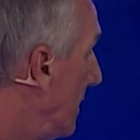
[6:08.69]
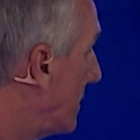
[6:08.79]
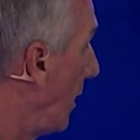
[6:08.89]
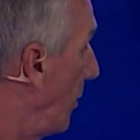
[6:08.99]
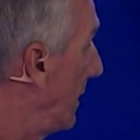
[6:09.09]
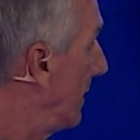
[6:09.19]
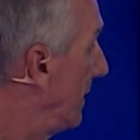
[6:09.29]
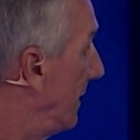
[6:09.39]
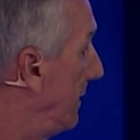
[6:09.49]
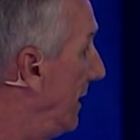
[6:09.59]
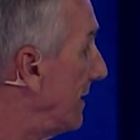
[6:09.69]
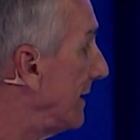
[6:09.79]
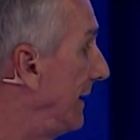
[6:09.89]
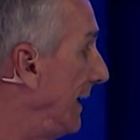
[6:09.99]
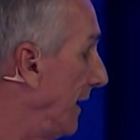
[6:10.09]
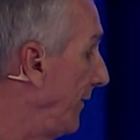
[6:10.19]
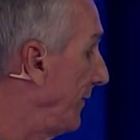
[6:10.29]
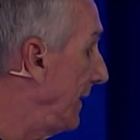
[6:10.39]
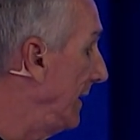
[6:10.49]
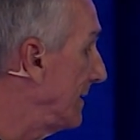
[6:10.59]
So, this
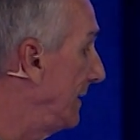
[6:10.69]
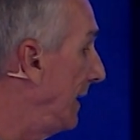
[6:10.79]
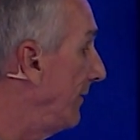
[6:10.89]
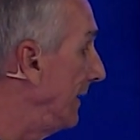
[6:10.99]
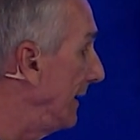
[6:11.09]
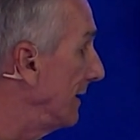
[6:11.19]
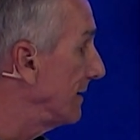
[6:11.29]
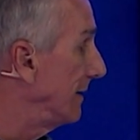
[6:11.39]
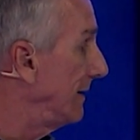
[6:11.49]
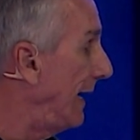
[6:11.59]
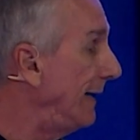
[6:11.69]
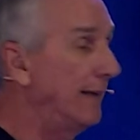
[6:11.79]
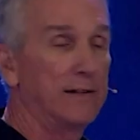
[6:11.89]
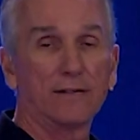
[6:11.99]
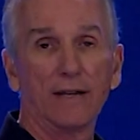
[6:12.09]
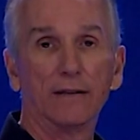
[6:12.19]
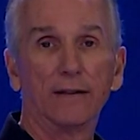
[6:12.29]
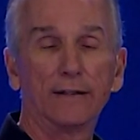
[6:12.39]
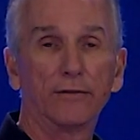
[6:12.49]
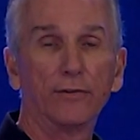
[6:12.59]
gift is given instantaneous,
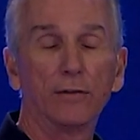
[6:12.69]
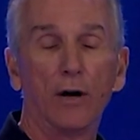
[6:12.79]
unlike the fruit.